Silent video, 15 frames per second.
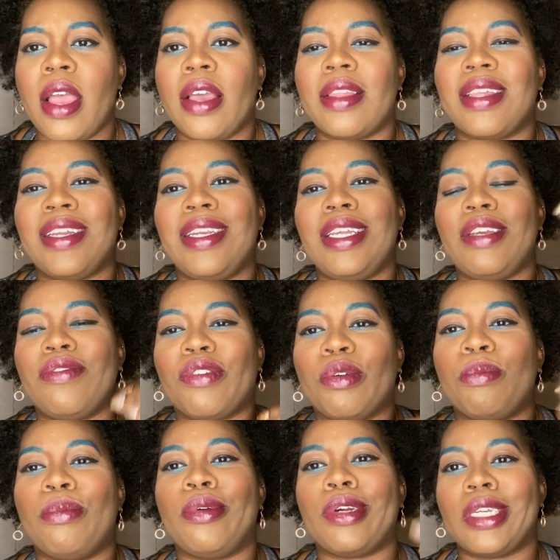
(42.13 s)
the different
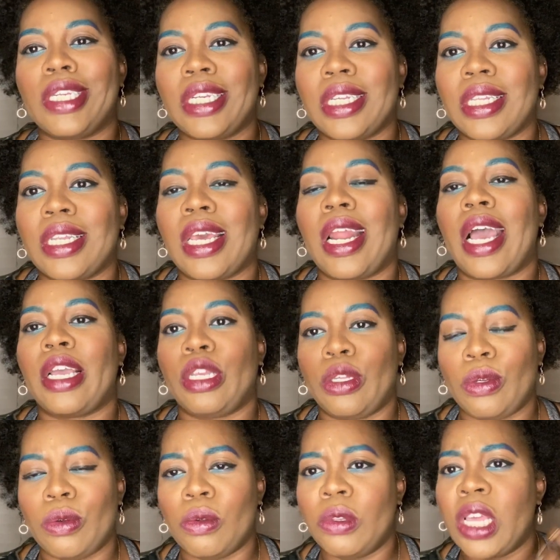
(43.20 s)
brushes that I
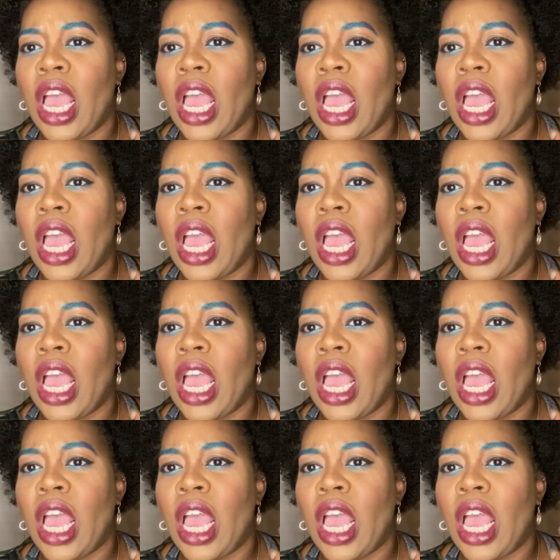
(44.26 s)
use